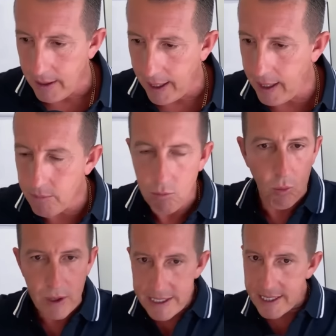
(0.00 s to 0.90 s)
And
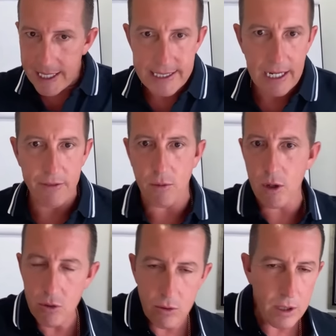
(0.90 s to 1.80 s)
one day down the
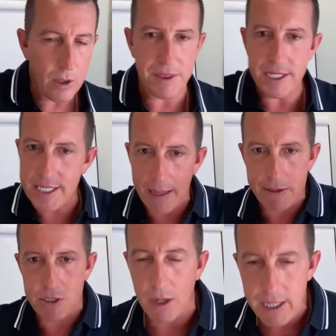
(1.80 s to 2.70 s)
road, when the
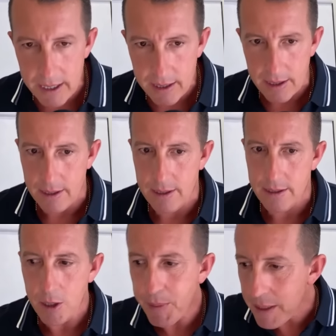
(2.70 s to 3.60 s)
time is right,
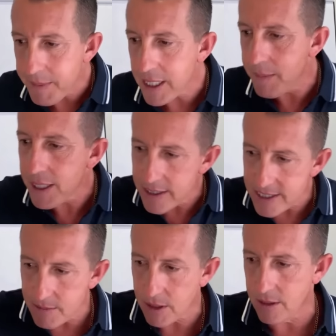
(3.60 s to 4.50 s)
they'll probably become a
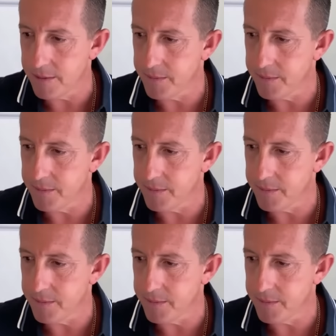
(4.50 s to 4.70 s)
customer.